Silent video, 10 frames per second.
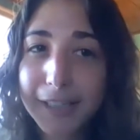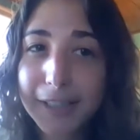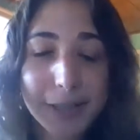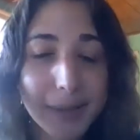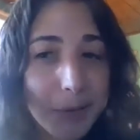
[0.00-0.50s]
It's
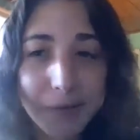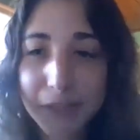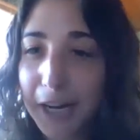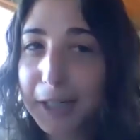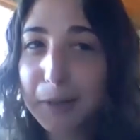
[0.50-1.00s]
just something we've
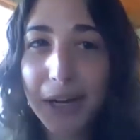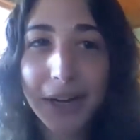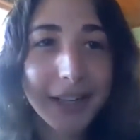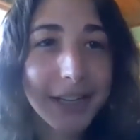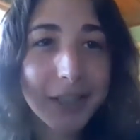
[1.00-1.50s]
talked
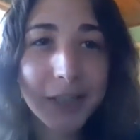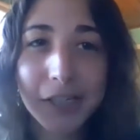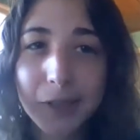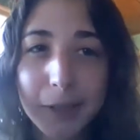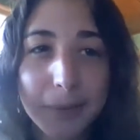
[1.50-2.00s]
about and the
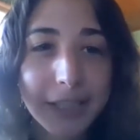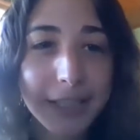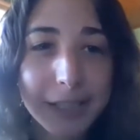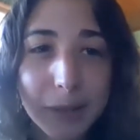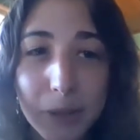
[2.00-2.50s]
education committee
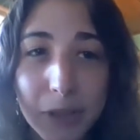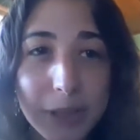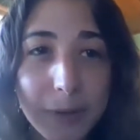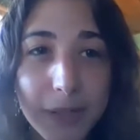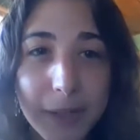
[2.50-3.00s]
is
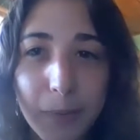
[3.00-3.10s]
pursuing,